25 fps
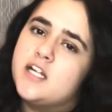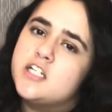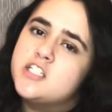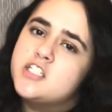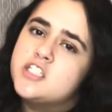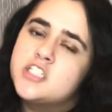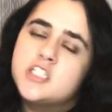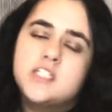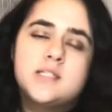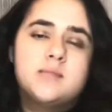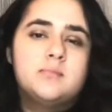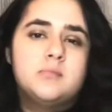
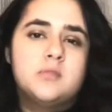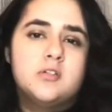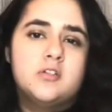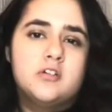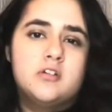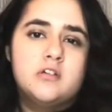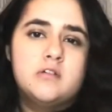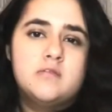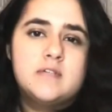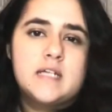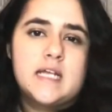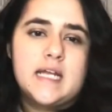she
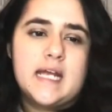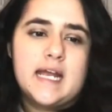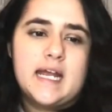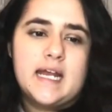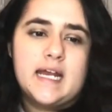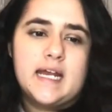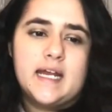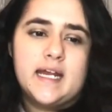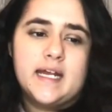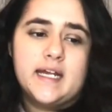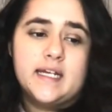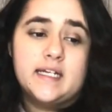moved
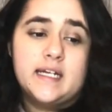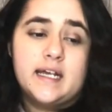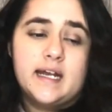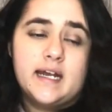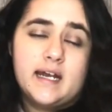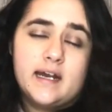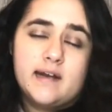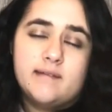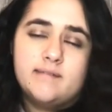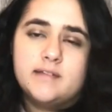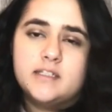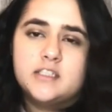and I
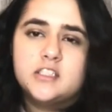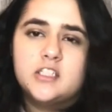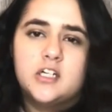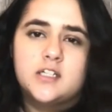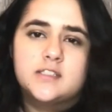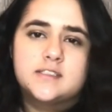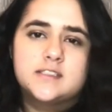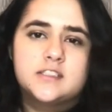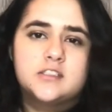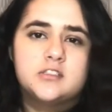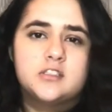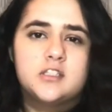haven't
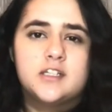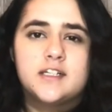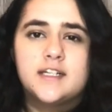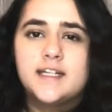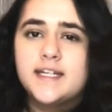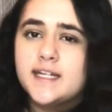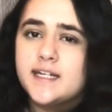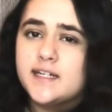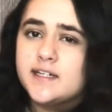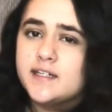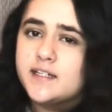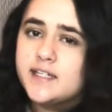talked to her
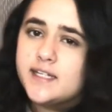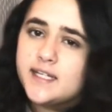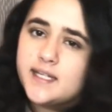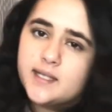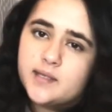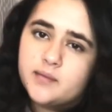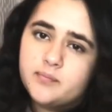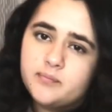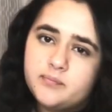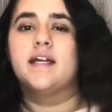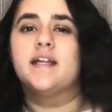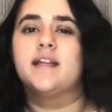since.
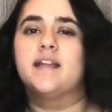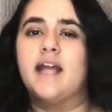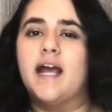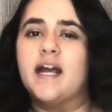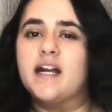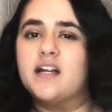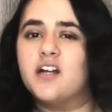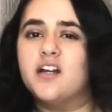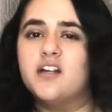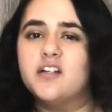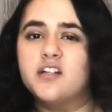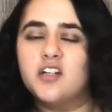
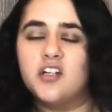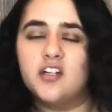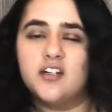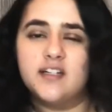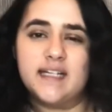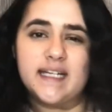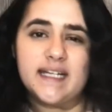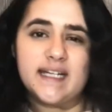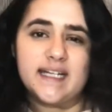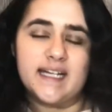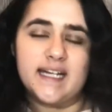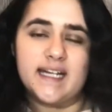That
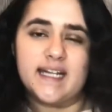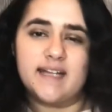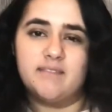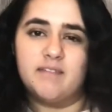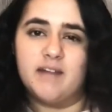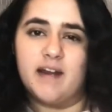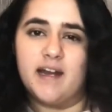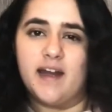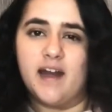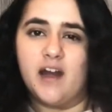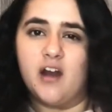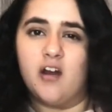concludes this
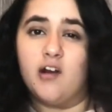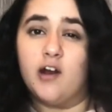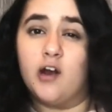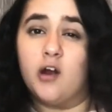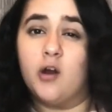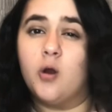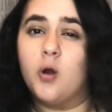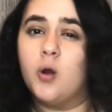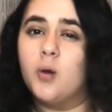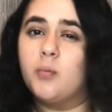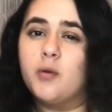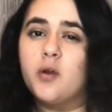video. I
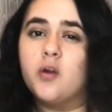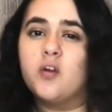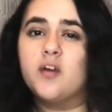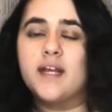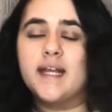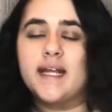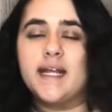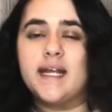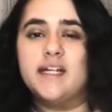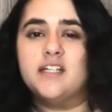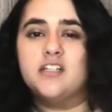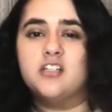hope it
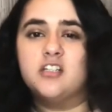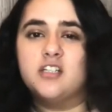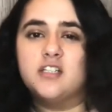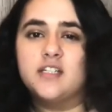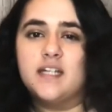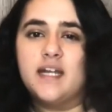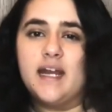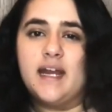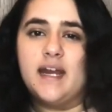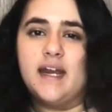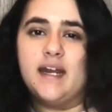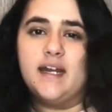was
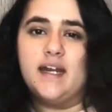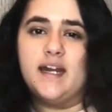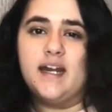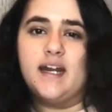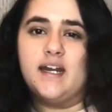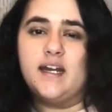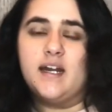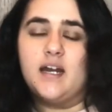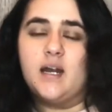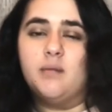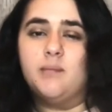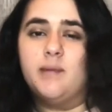
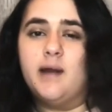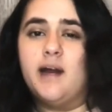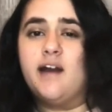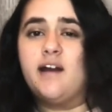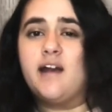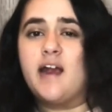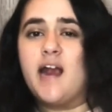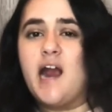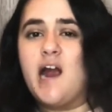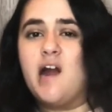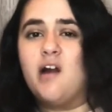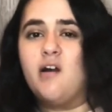entertaining
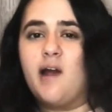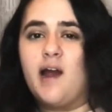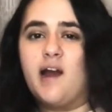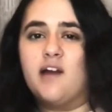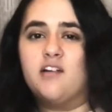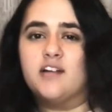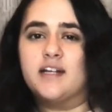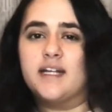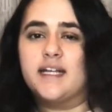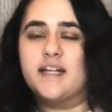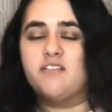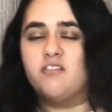about how I
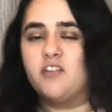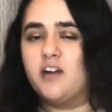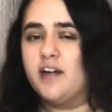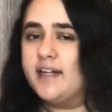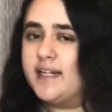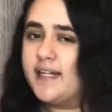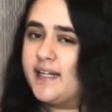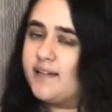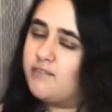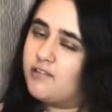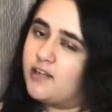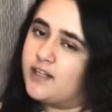was
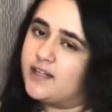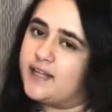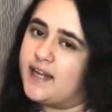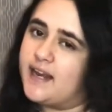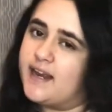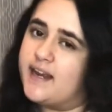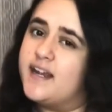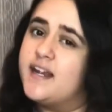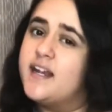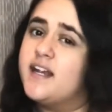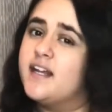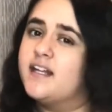friends with
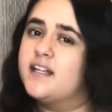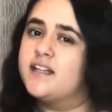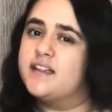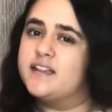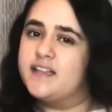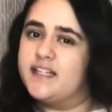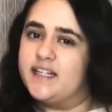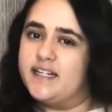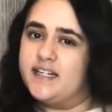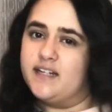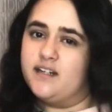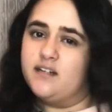a
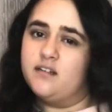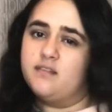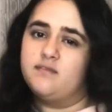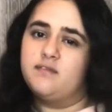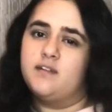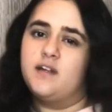thief.